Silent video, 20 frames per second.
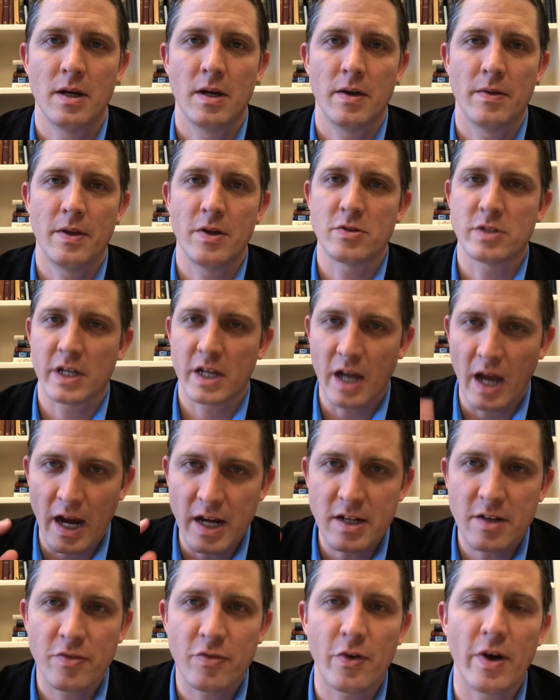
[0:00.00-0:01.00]
There's a
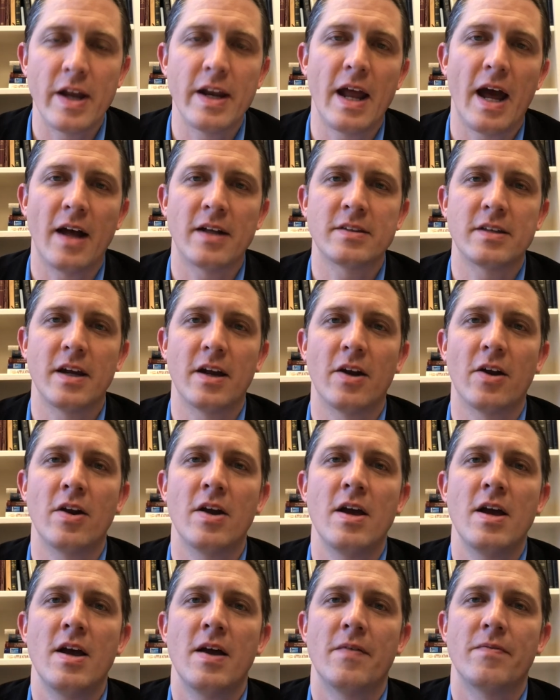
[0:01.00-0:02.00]
kind of friend out there
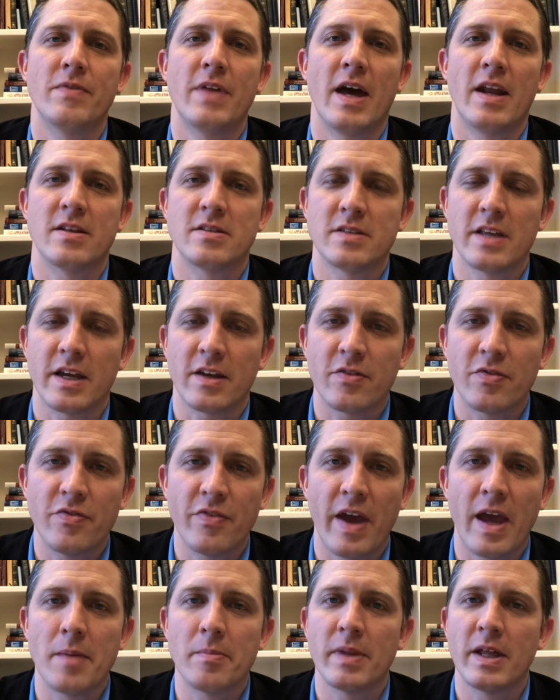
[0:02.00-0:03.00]
that is like
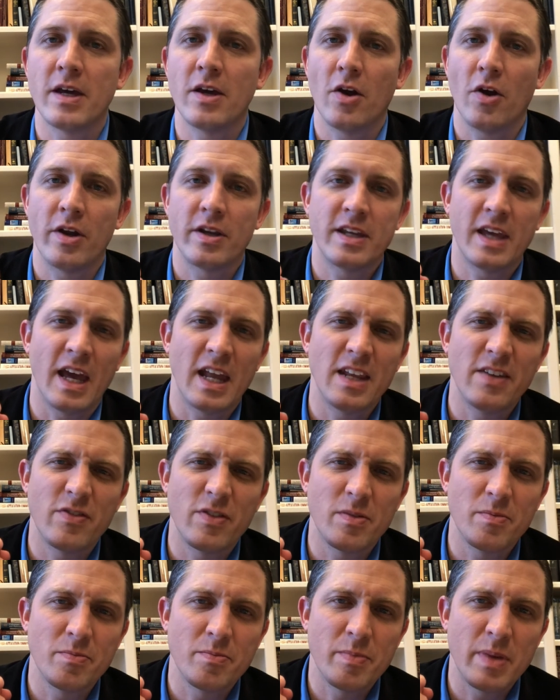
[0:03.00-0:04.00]
family and can
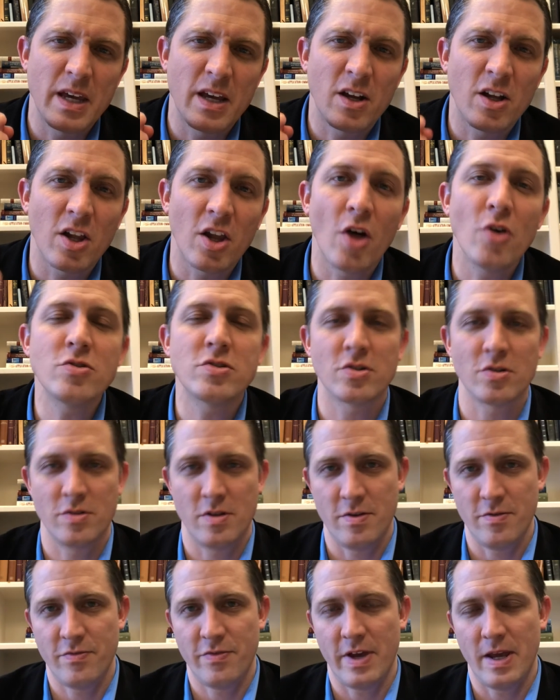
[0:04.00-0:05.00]
even be closer
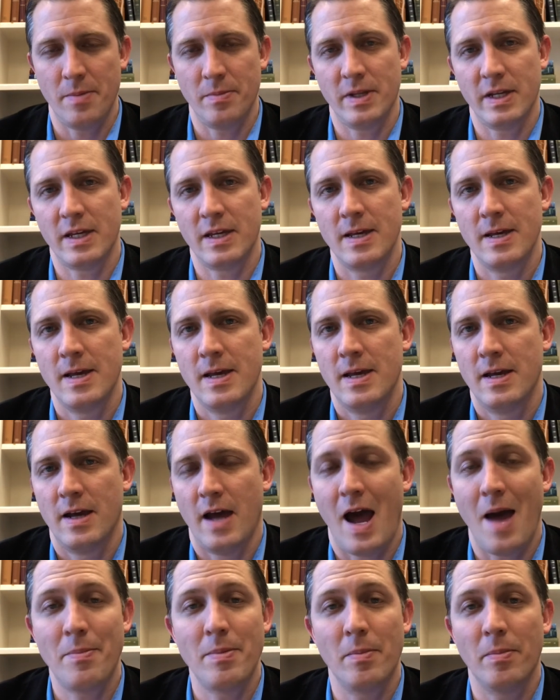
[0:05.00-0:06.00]
than family.
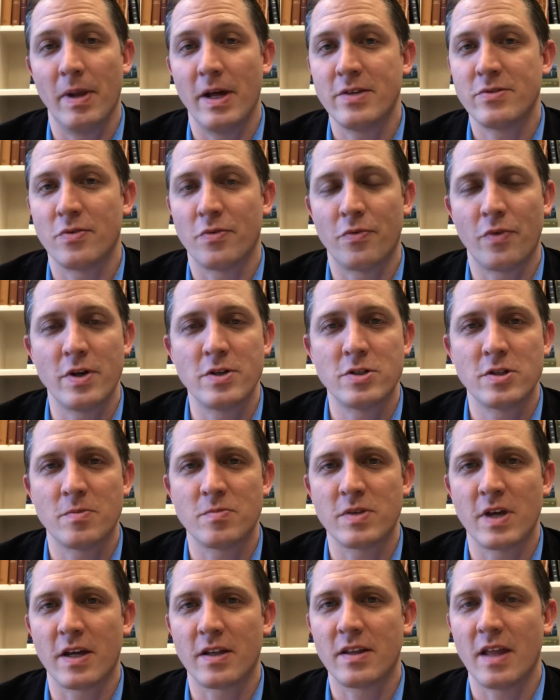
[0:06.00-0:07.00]
I've been blessed with
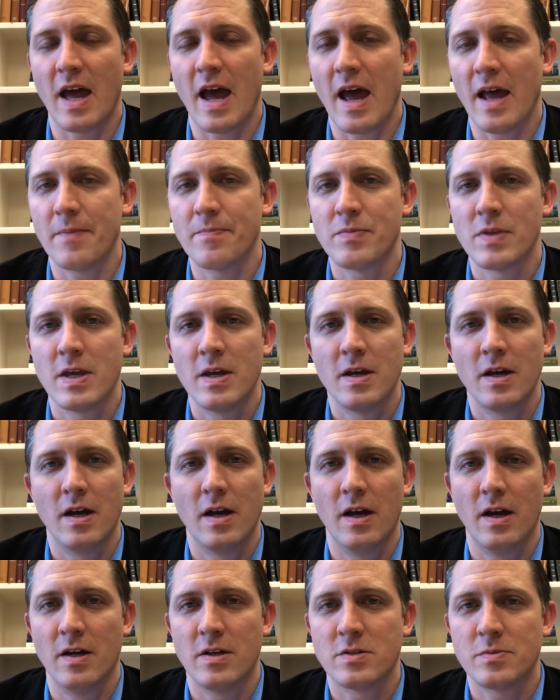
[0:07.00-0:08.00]
friendships like that,
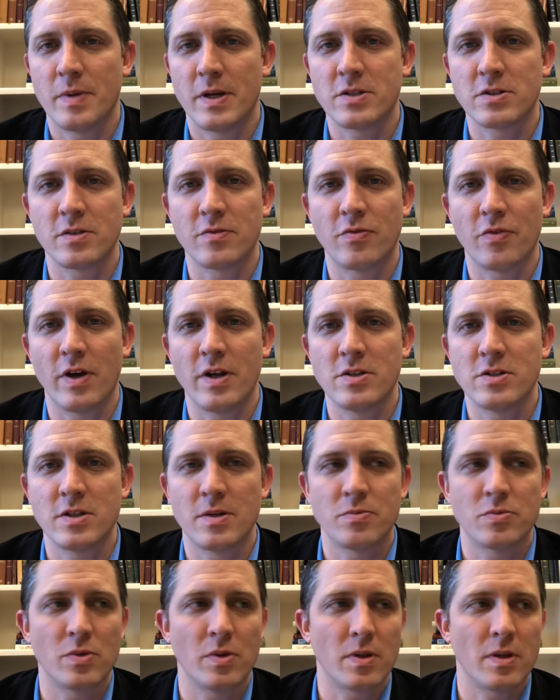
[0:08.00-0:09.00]
especially
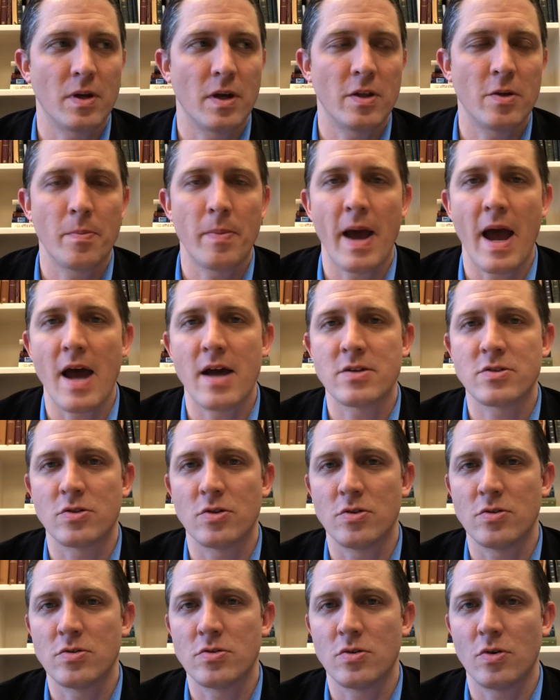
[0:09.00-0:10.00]
friendships with other
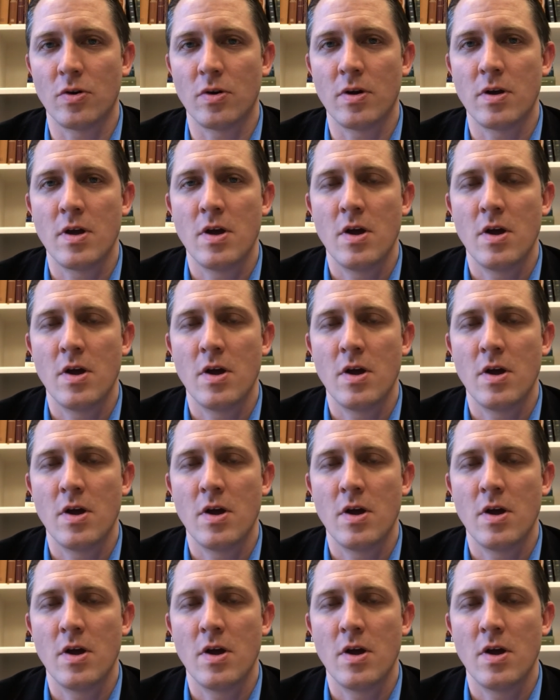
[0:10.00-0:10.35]
pastors or